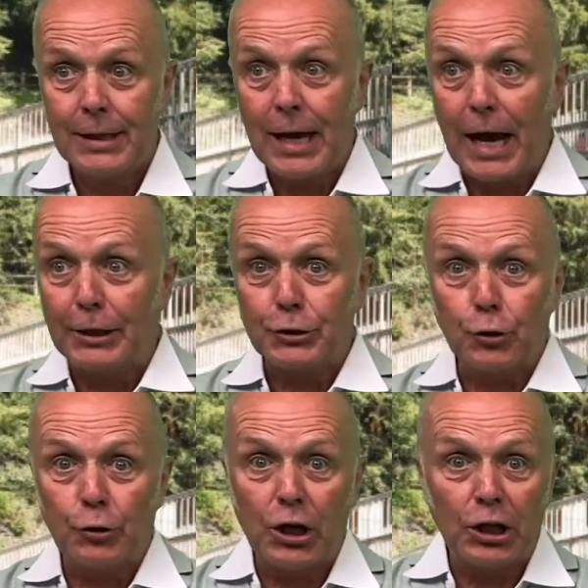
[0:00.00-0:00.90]
I'd
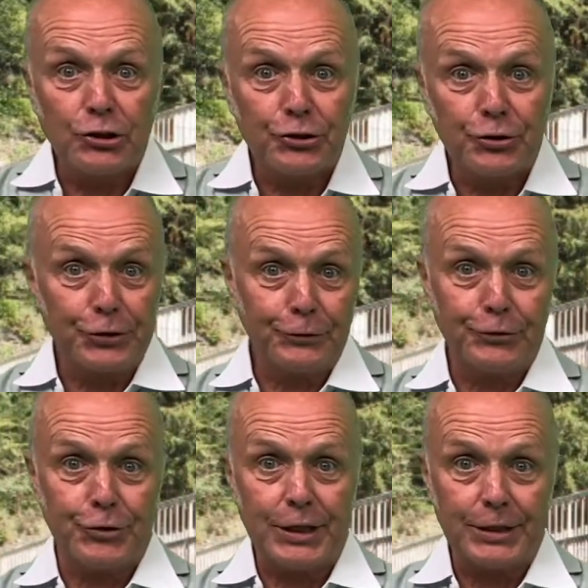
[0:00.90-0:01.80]
sawn hundreds of
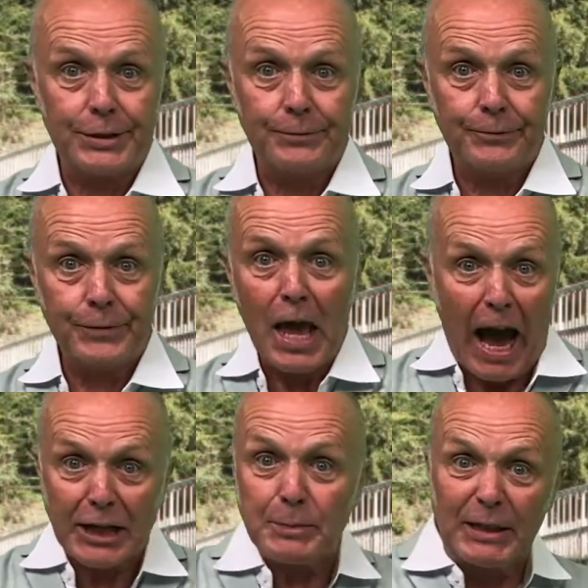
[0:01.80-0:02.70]
trees.
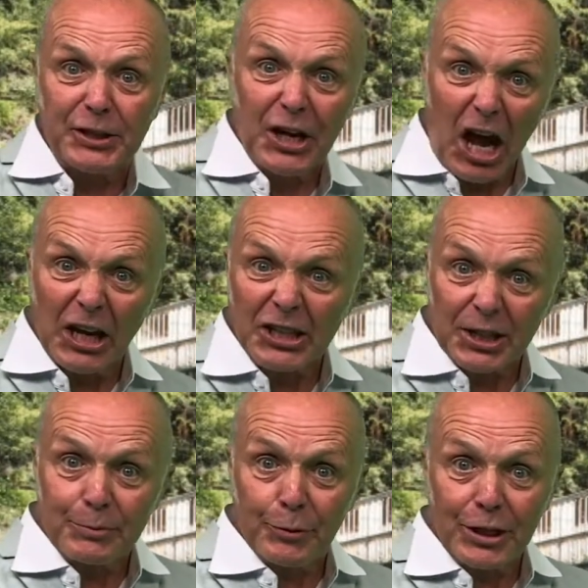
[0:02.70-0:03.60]
I'd built an
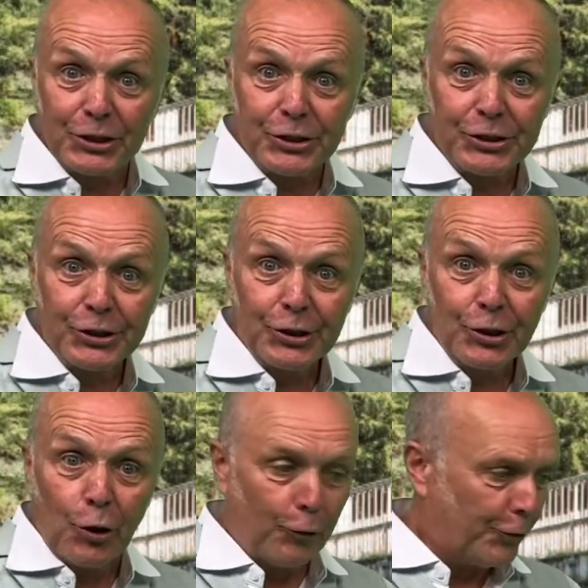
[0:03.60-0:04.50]
iron bridge
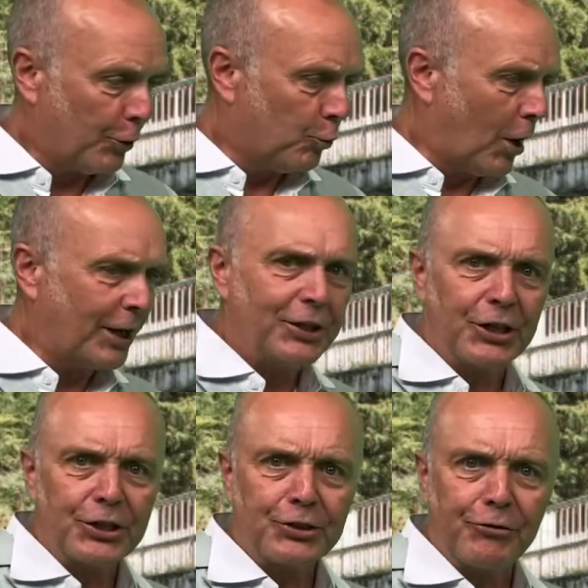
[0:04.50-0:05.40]
over the
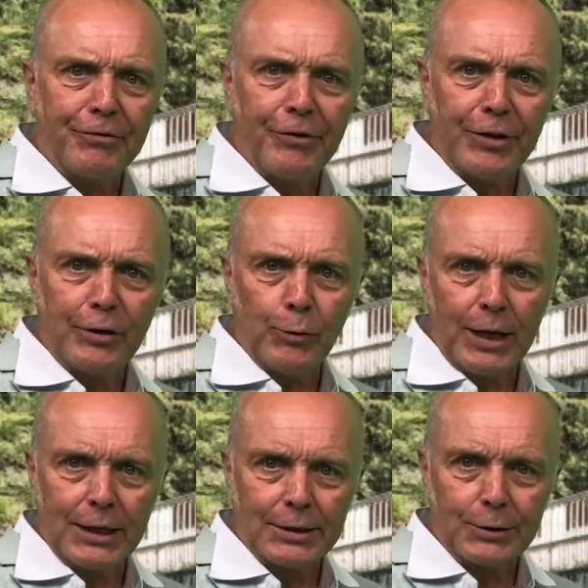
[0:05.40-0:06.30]
widest river in
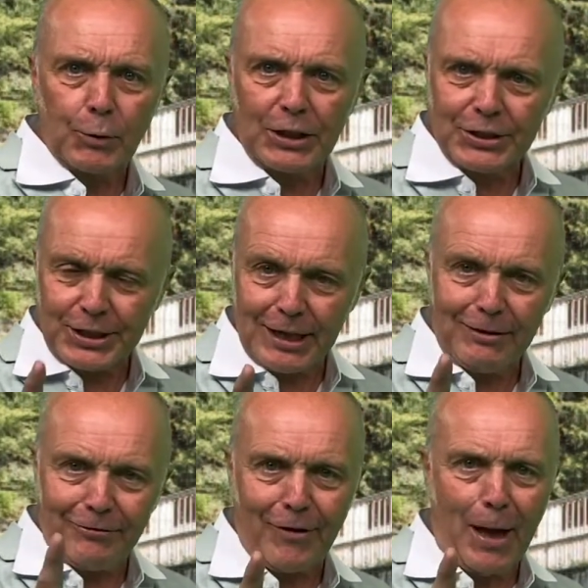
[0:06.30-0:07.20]
Wales while still
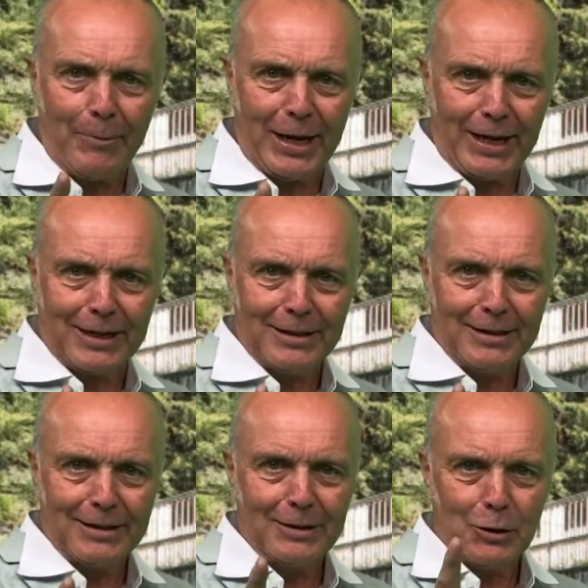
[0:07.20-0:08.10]
farming.
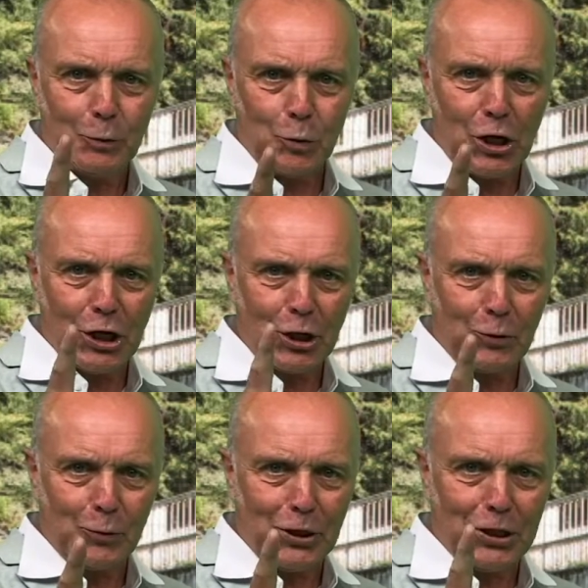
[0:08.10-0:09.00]
Work,
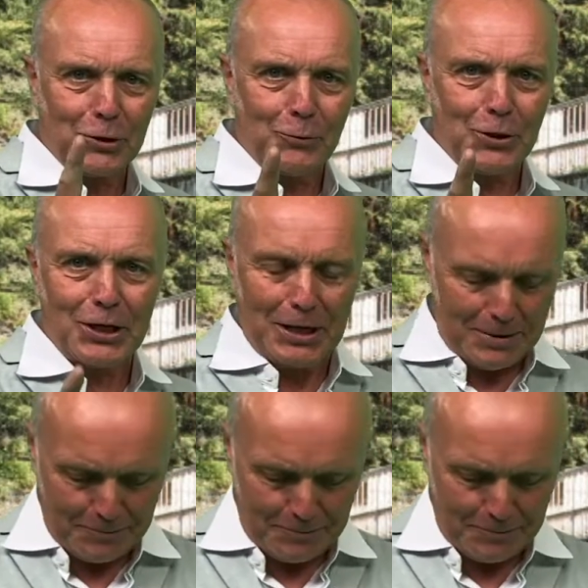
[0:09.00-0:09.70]
work, work.